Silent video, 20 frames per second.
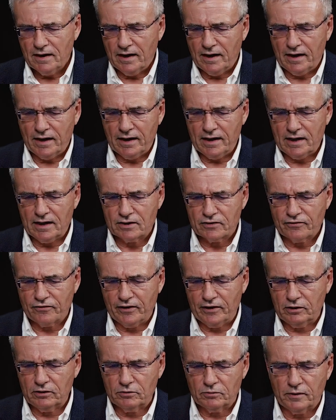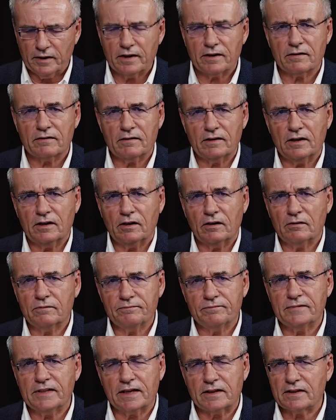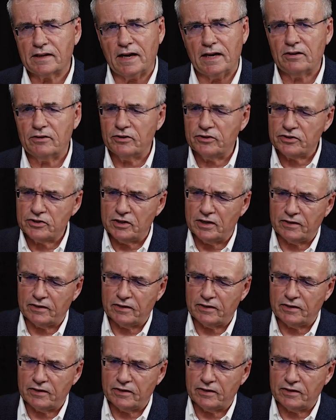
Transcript: It's filled with, you know, dictators,